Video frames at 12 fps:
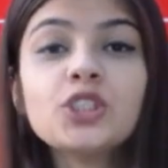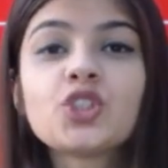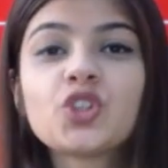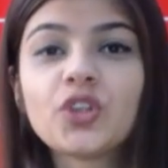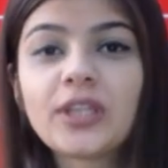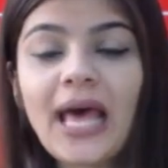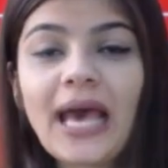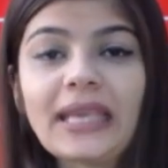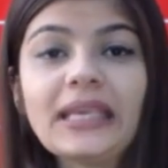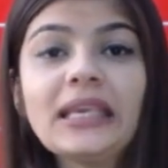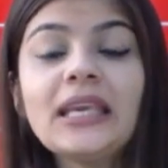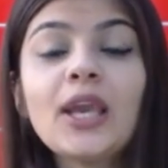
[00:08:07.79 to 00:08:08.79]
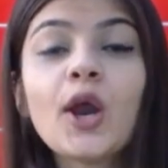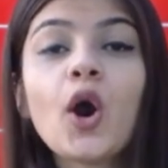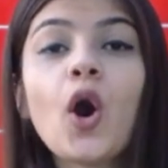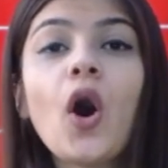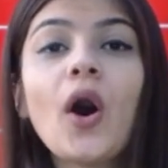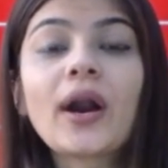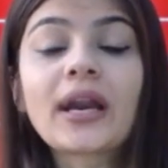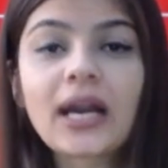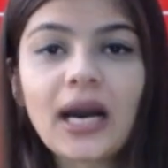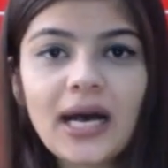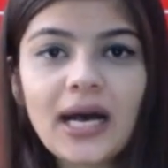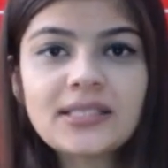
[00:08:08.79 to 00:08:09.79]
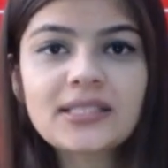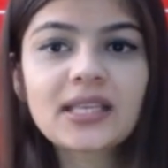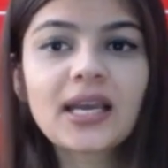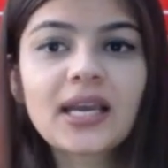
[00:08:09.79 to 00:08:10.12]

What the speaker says: July, August,